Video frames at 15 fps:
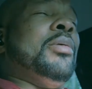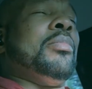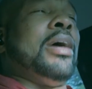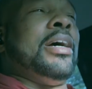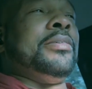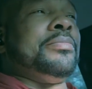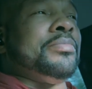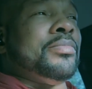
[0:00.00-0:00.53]
I'm
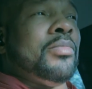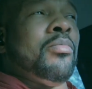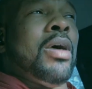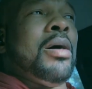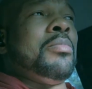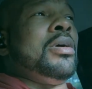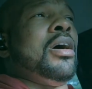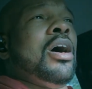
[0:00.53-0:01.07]
like,
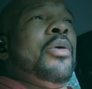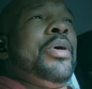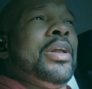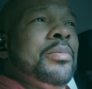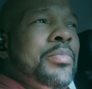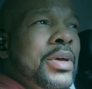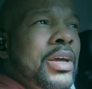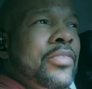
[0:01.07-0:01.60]
by me
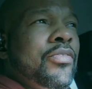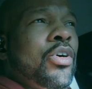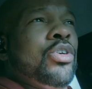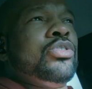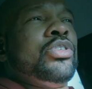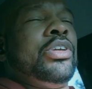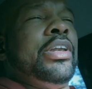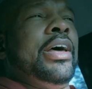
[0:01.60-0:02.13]
already being
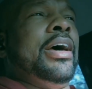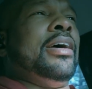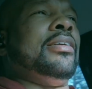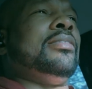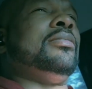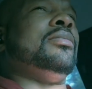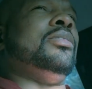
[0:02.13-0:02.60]
versed in that,